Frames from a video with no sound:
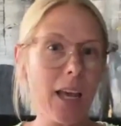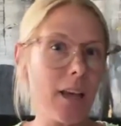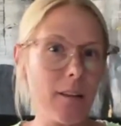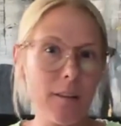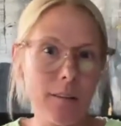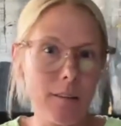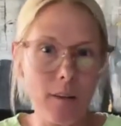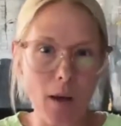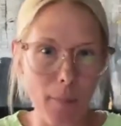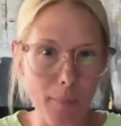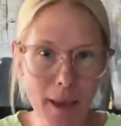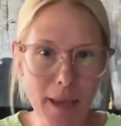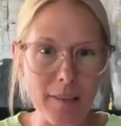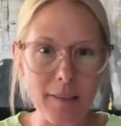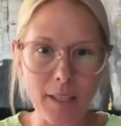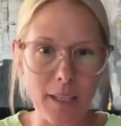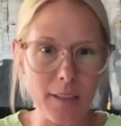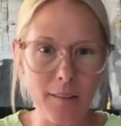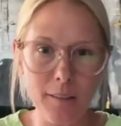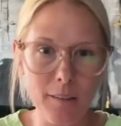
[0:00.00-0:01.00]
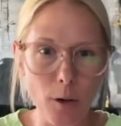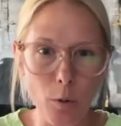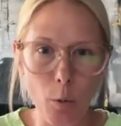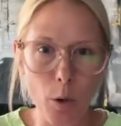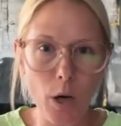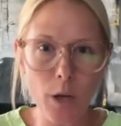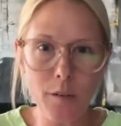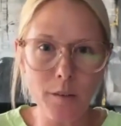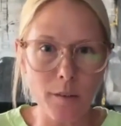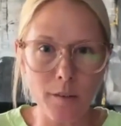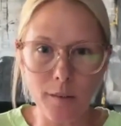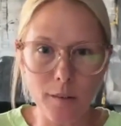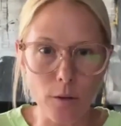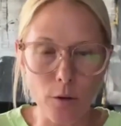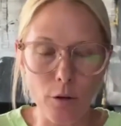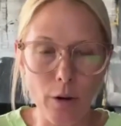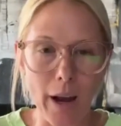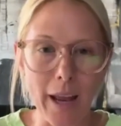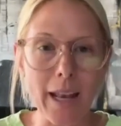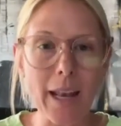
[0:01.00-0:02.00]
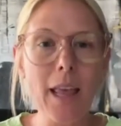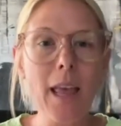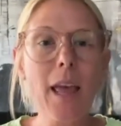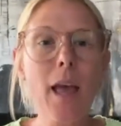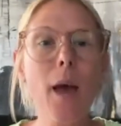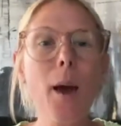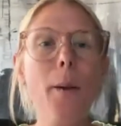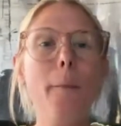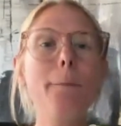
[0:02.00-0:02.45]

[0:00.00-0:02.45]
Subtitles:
is amazing. It still works. It's still great.